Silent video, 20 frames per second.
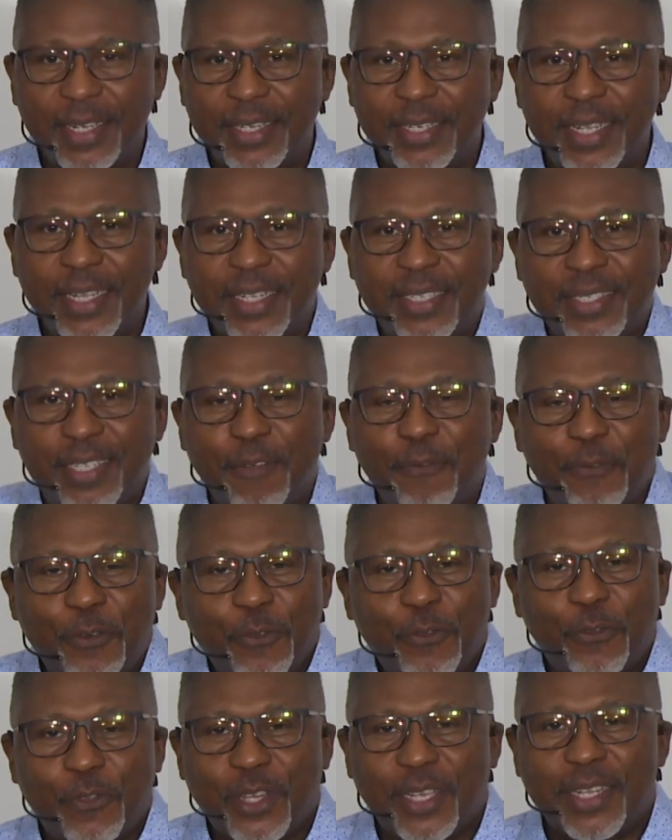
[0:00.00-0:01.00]
These
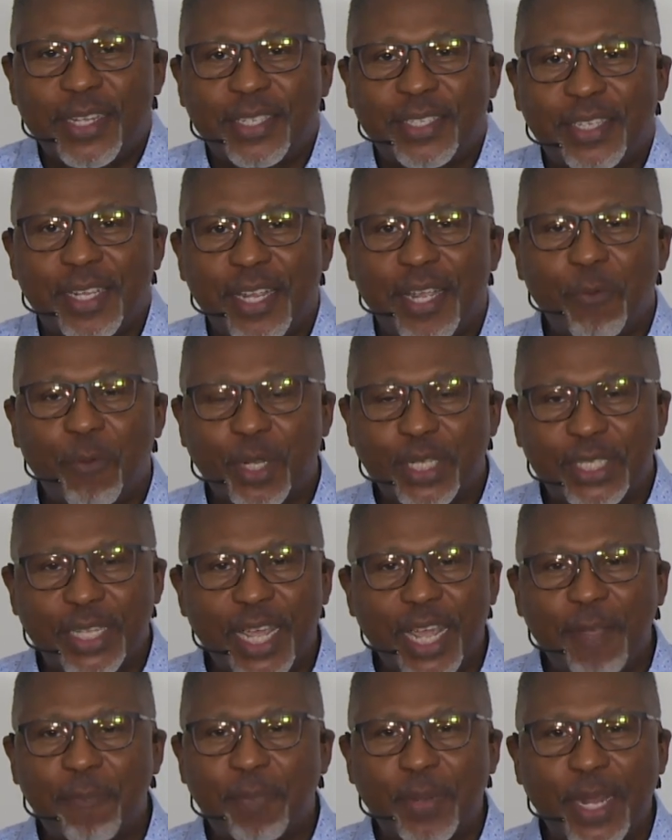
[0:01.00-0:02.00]
different things will
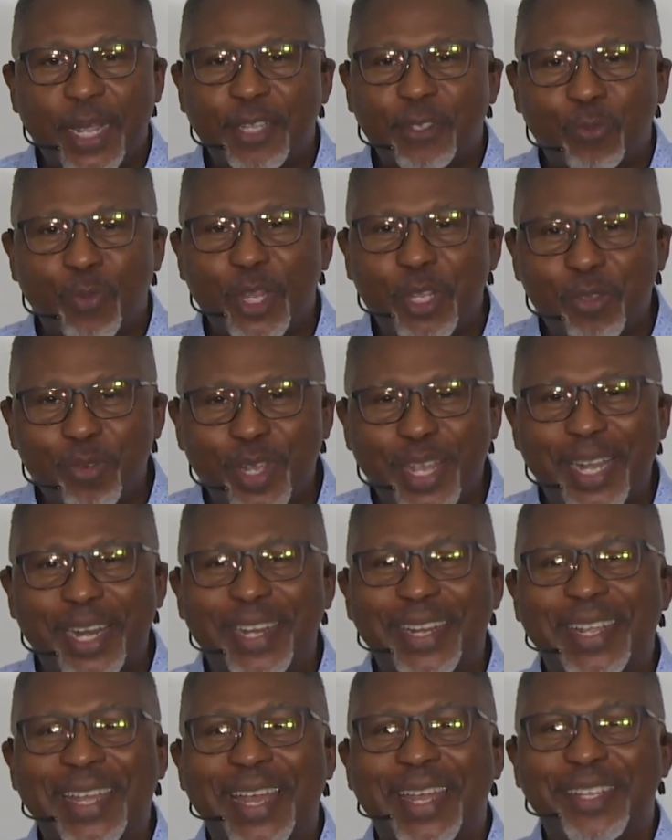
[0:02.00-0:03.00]
take place when you get
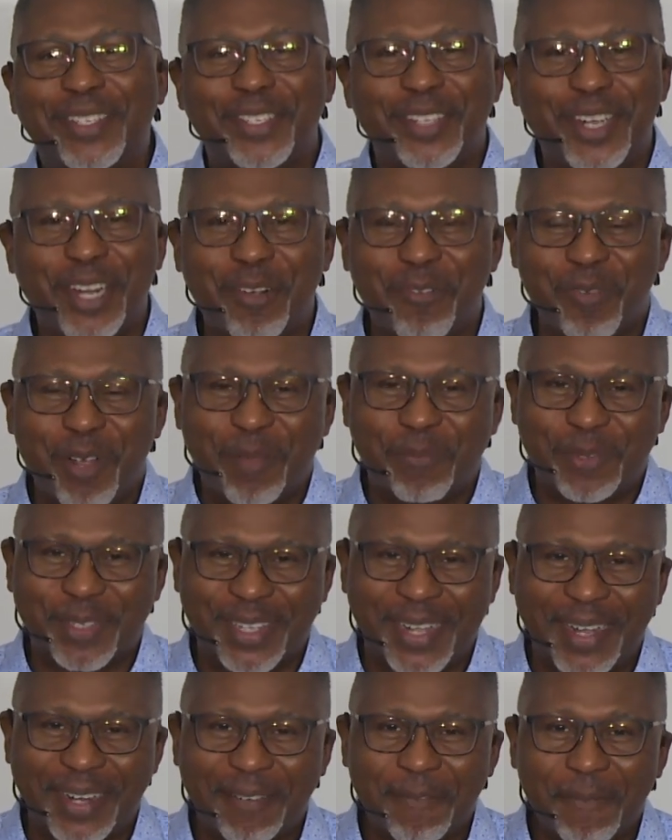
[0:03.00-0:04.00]
engaged in our
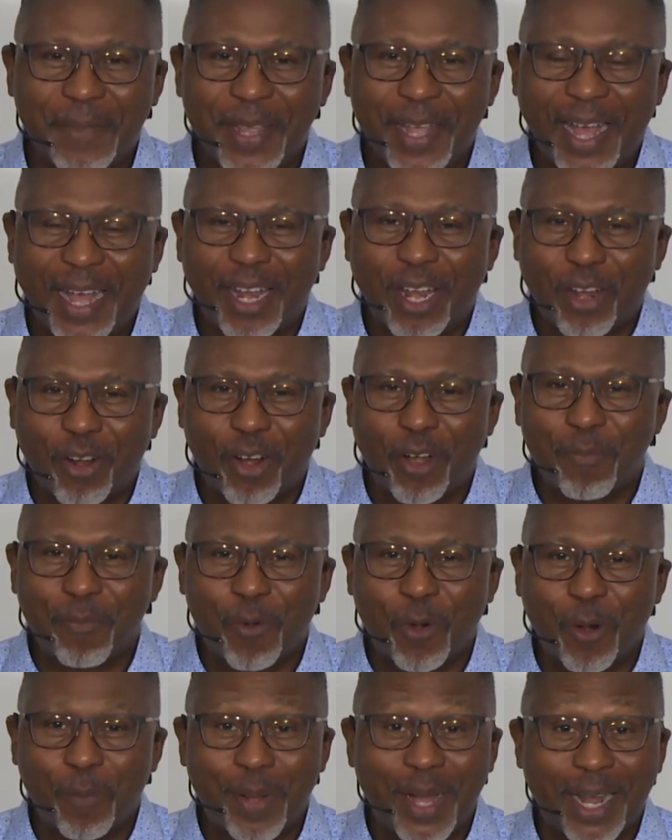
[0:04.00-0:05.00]
website and learn
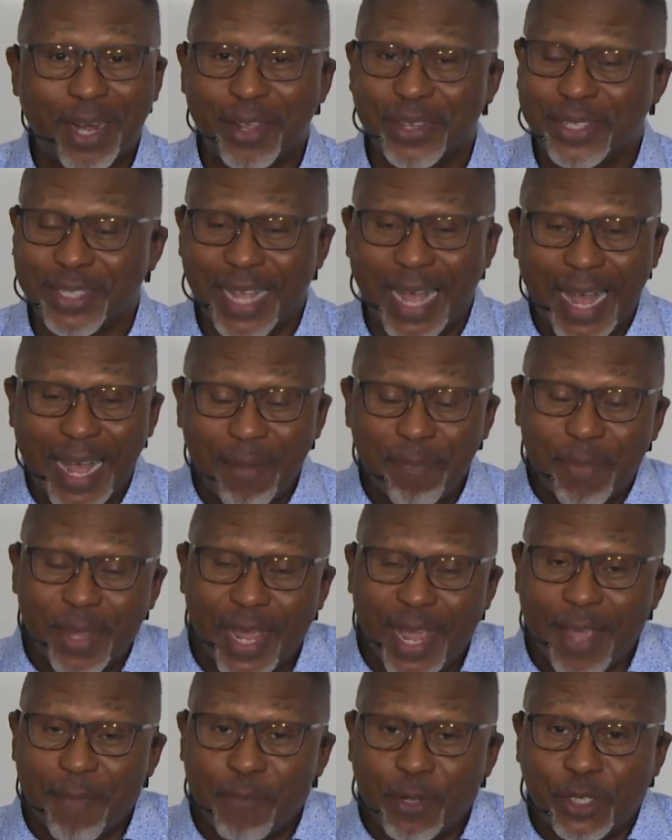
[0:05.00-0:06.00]
more about us and be
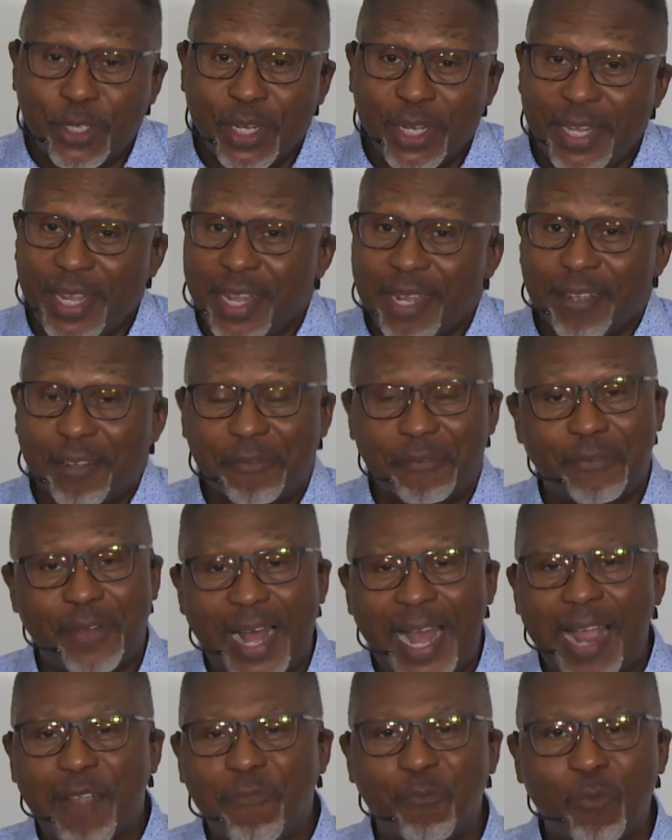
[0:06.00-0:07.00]
able to give.
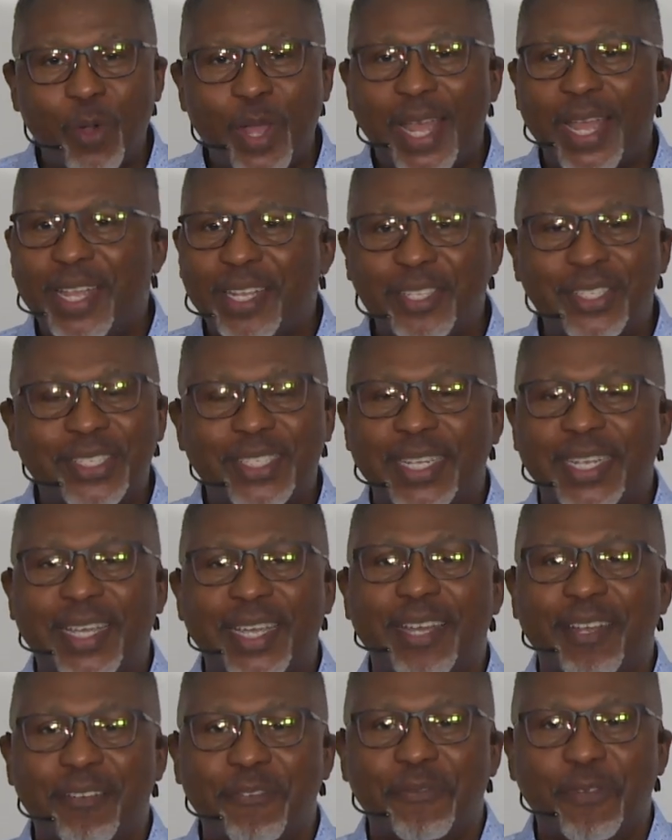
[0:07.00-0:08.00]
5 ways to
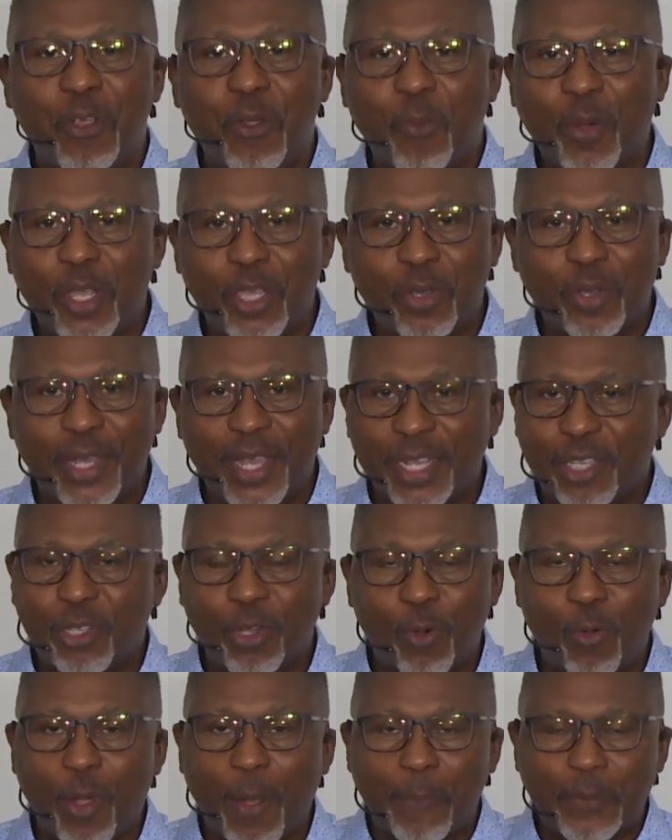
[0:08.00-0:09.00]
give. When you get to
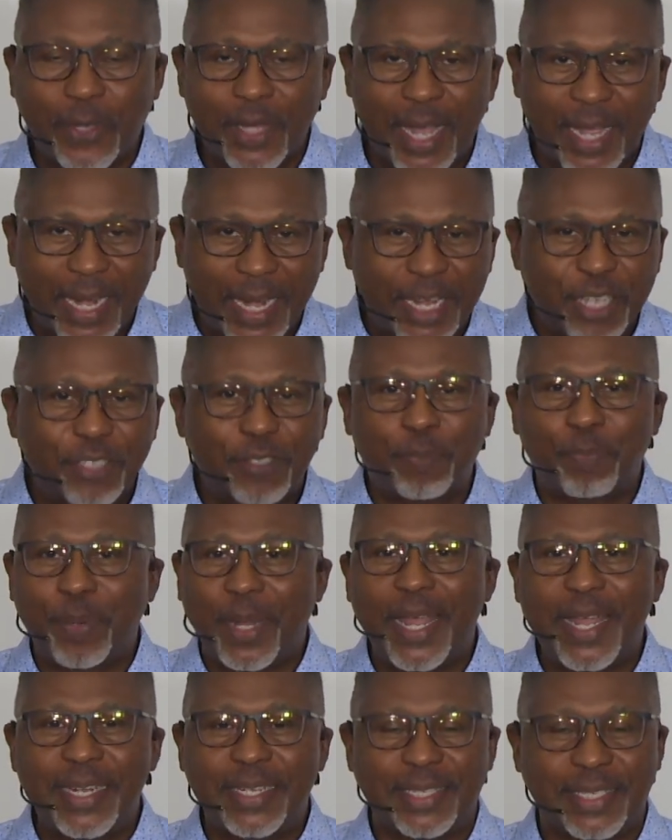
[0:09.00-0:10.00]
our website, it
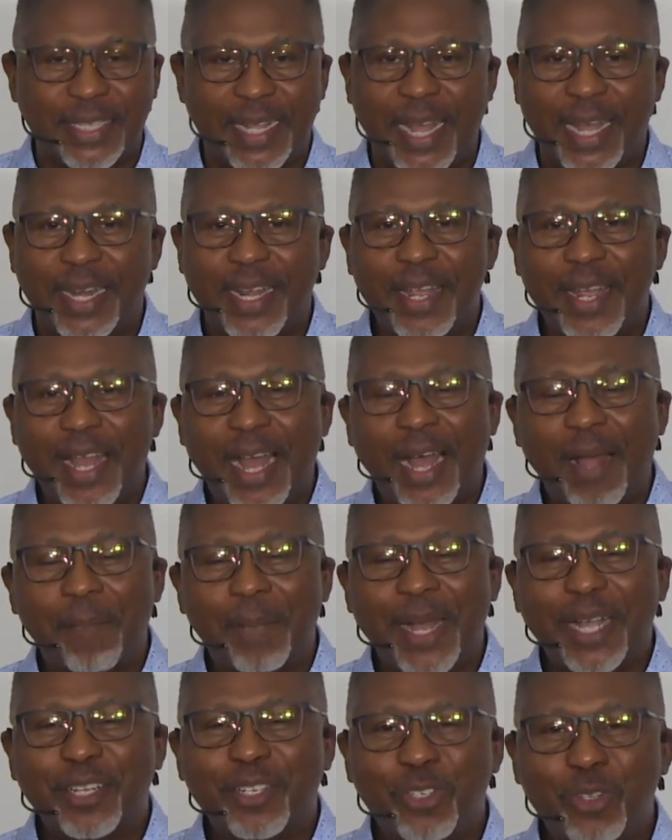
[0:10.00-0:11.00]
explains that. And
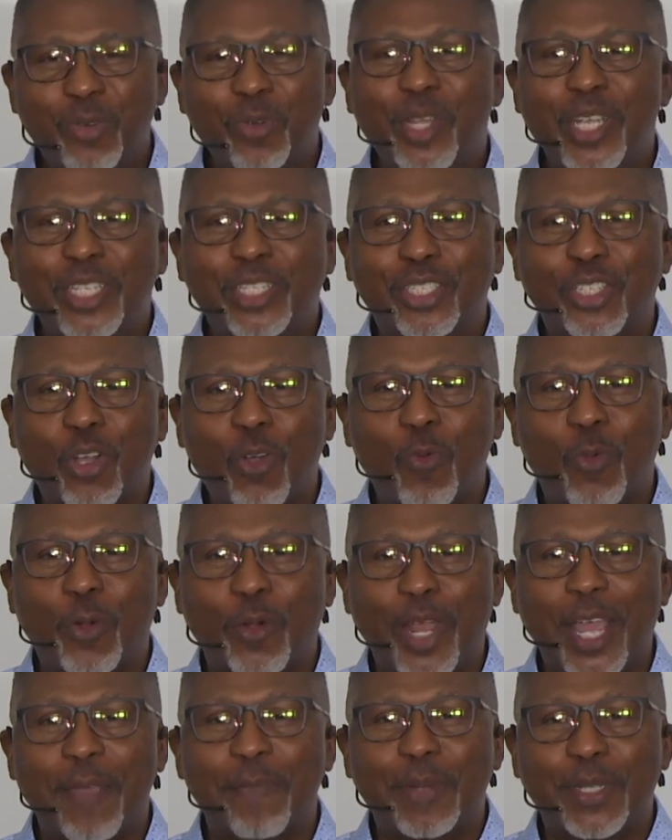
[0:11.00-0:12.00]
by doing so, we're
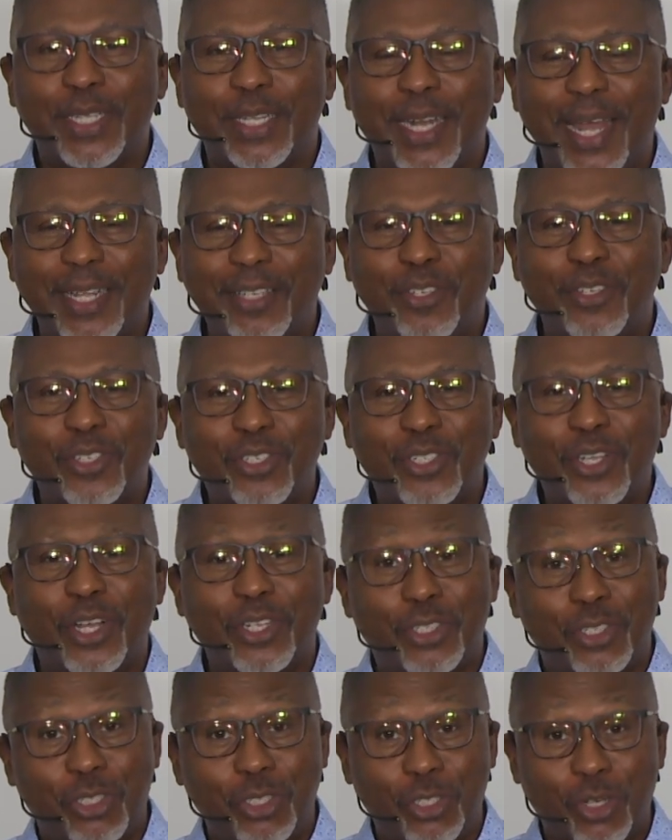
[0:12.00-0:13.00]
able to not just
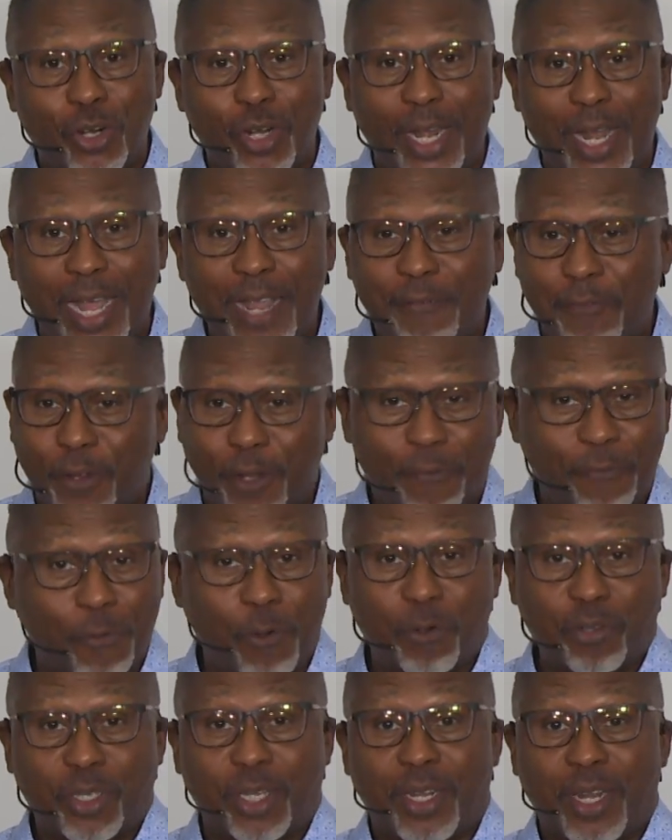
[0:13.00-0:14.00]
touch your life, but the
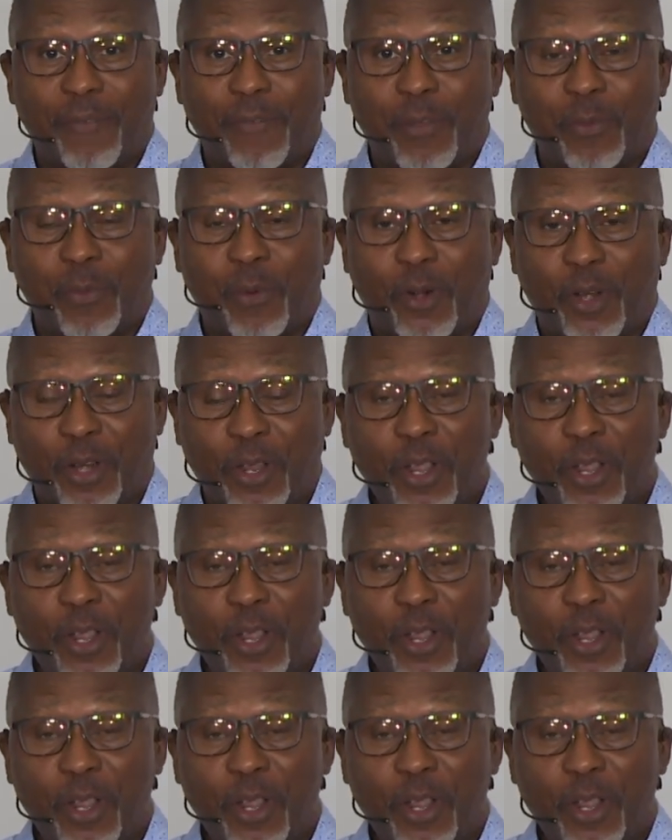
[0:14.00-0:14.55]
folks at Living Word.